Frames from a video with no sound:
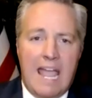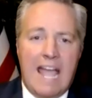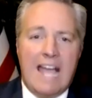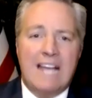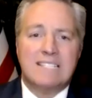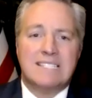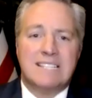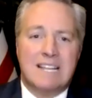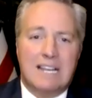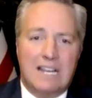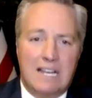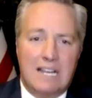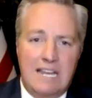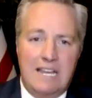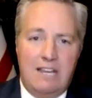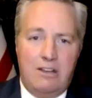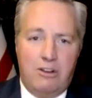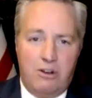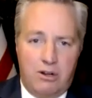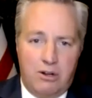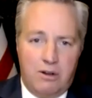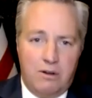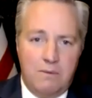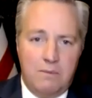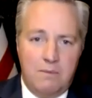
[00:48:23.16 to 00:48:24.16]
as a
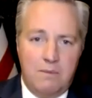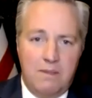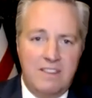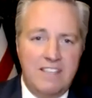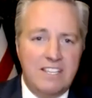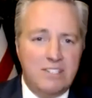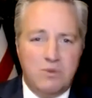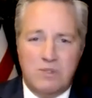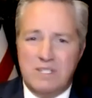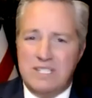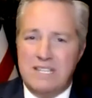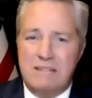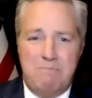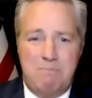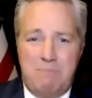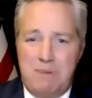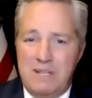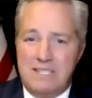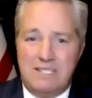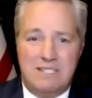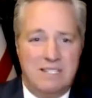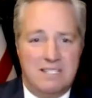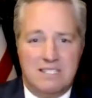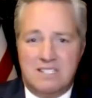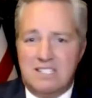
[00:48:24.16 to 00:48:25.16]
leader, and this was in
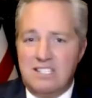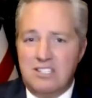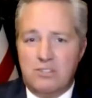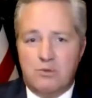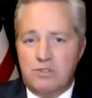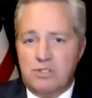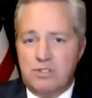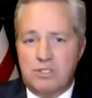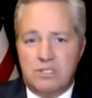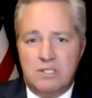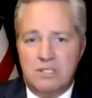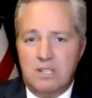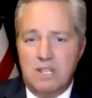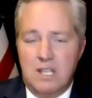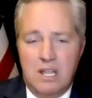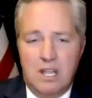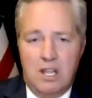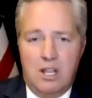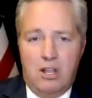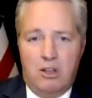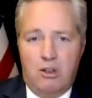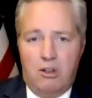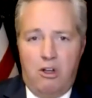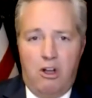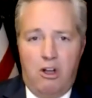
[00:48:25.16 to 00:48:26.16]
business, this was
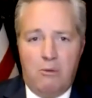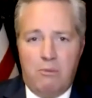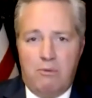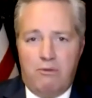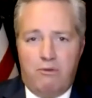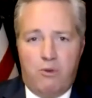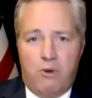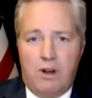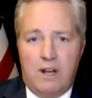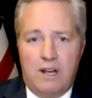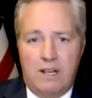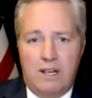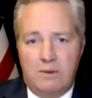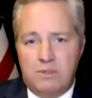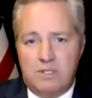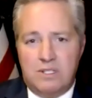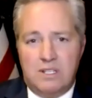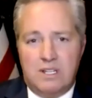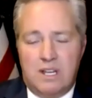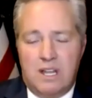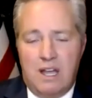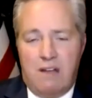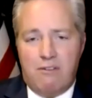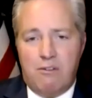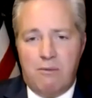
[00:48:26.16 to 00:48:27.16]
long before it was
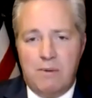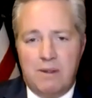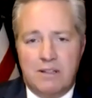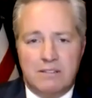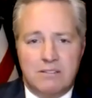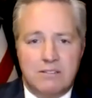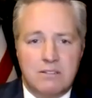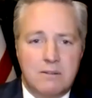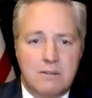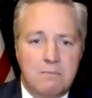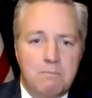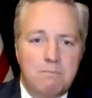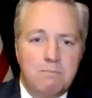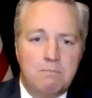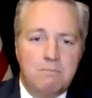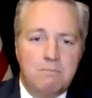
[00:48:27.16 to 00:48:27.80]
government.